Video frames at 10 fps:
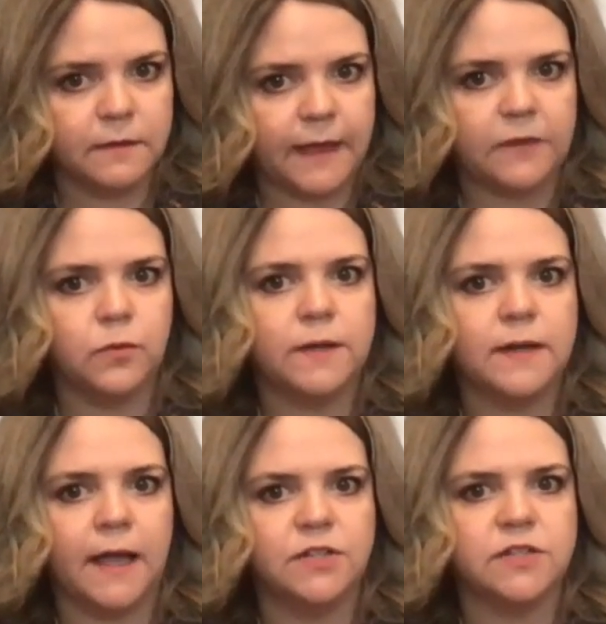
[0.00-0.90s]
That's what
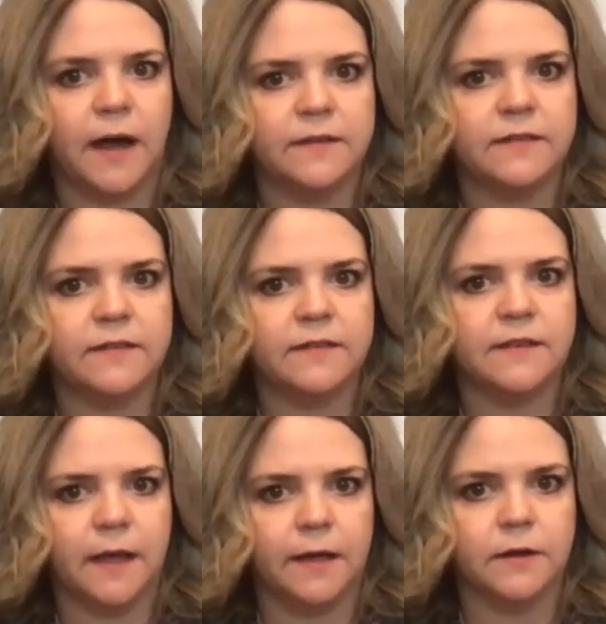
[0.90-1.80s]
Naisha
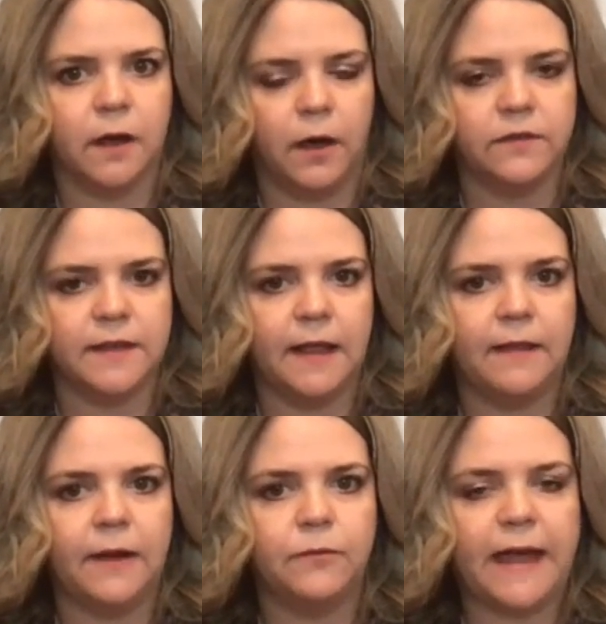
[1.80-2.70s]
Asian calls it,
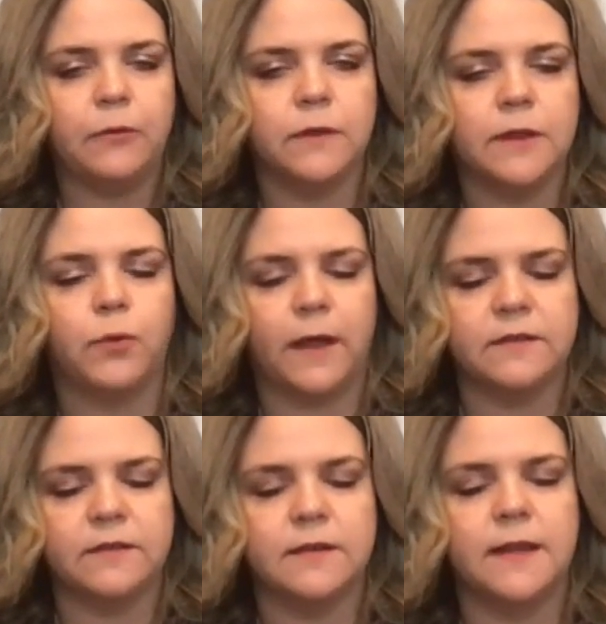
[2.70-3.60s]
and that really
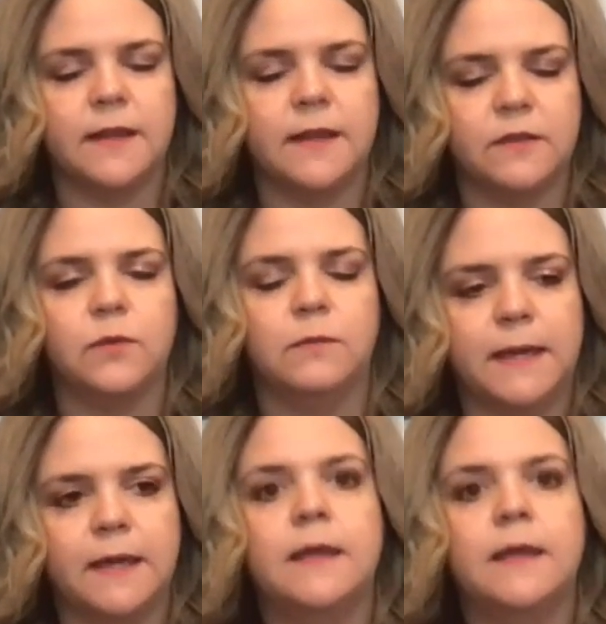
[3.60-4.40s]
resonates with me.